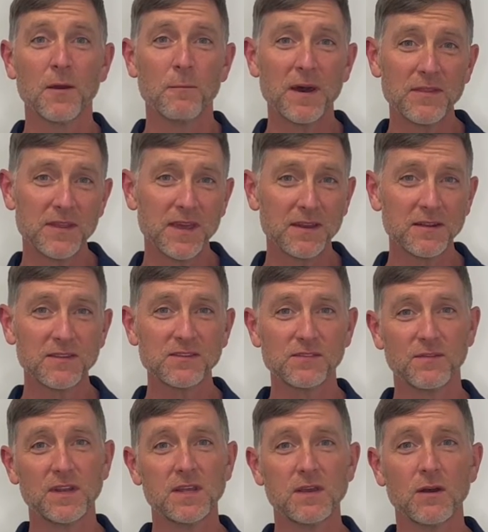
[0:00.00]
By the end of this
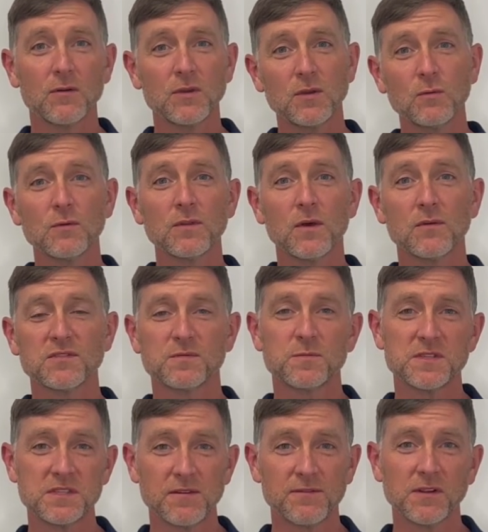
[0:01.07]
video, you will know
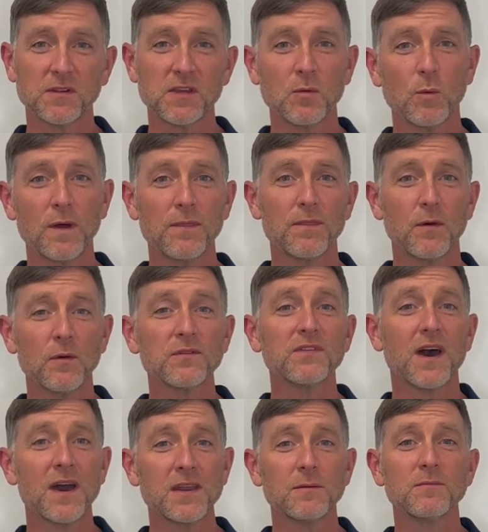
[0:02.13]
specifically what those
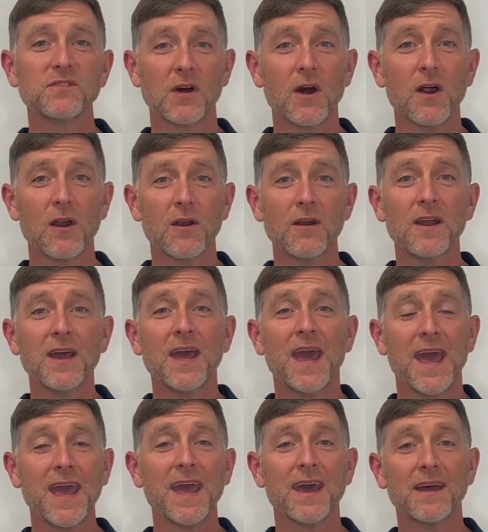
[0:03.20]
items are
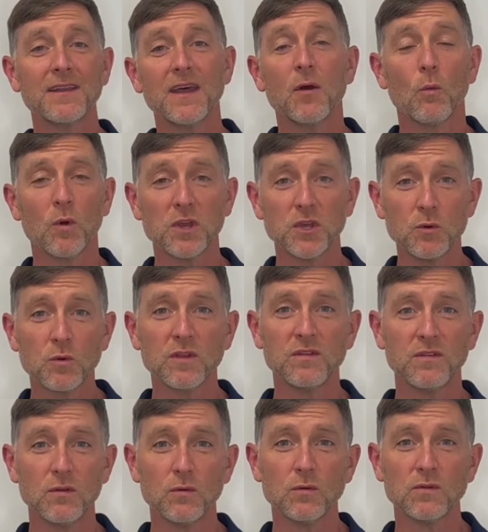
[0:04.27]
and what you can
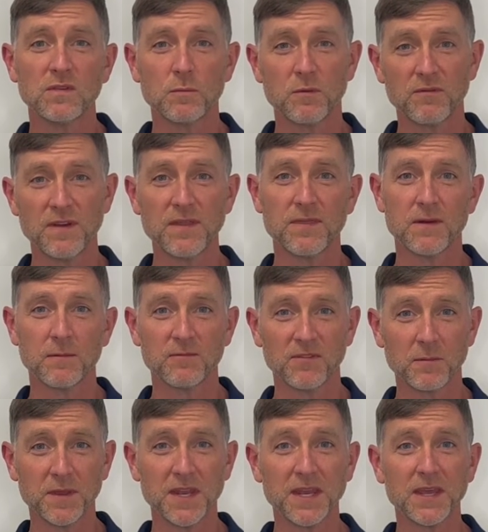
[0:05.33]
do to prevent them
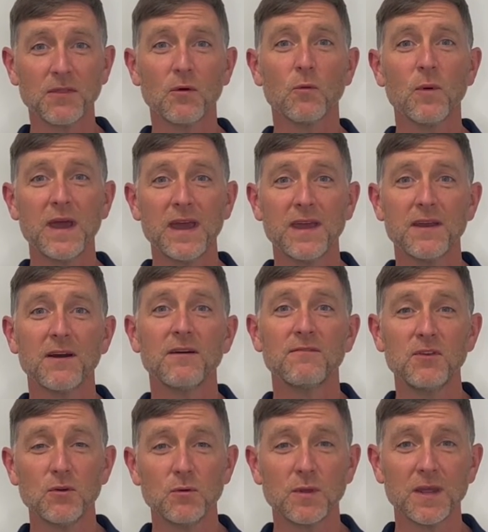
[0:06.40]
from getting in the way of
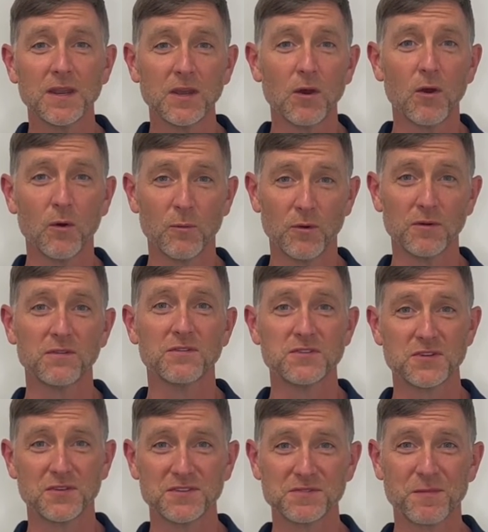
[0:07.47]
you getting a homeowner's
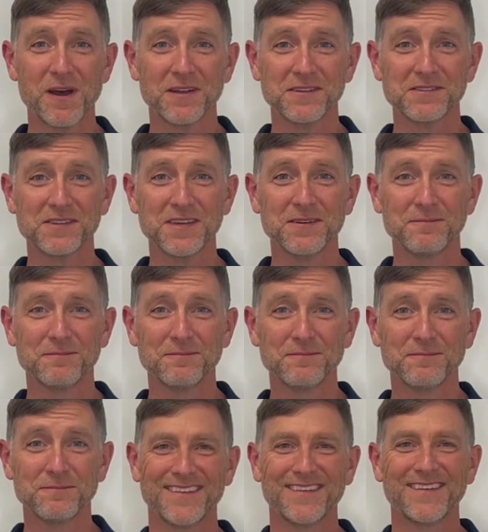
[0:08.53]
insurance policy.
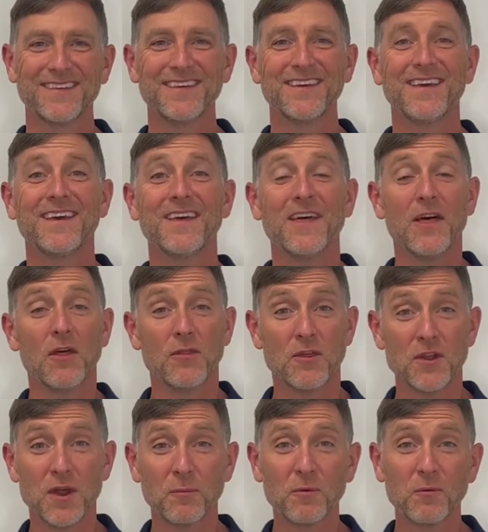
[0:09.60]
The
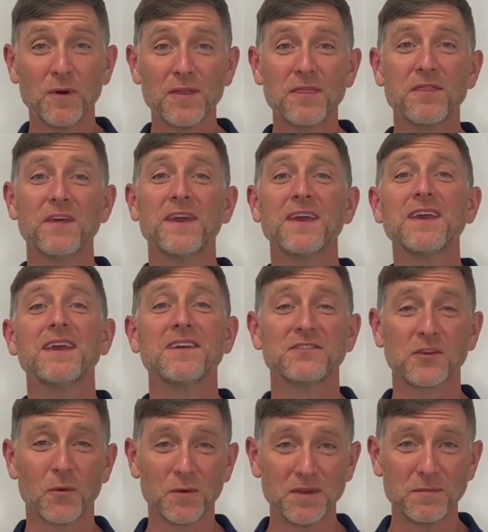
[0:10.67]
number one thing is
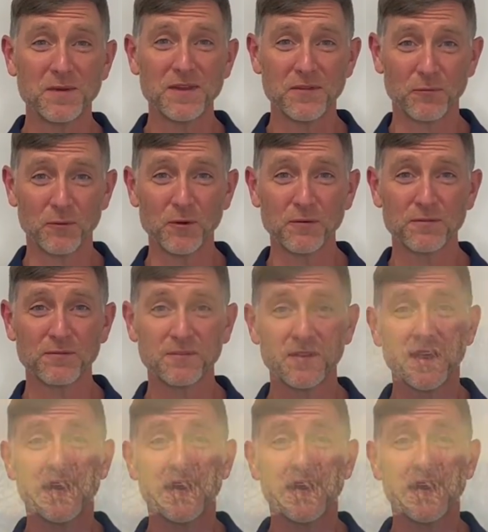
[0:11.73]
going to be the roof.